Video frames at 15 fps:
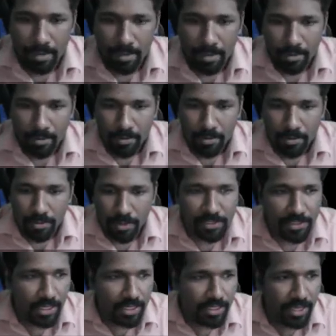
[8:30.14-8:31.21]
So let us
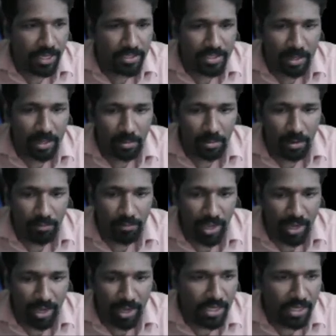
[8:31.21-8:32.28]
take the example of
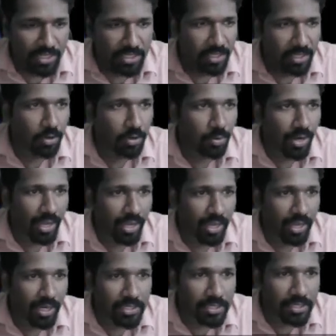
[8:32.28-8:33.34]
97 into
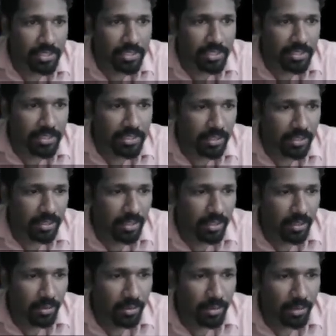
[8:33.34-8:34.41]
96.
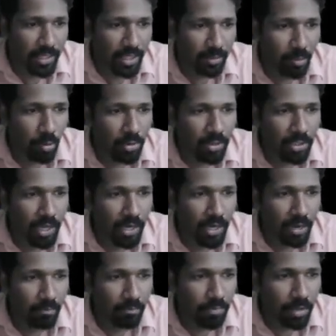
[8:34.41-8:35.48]
They both are
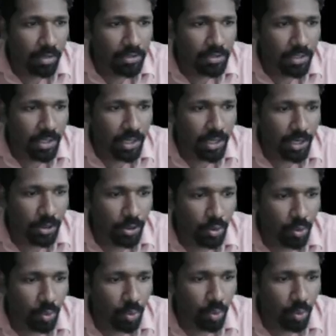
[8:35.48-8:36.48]
numbers near to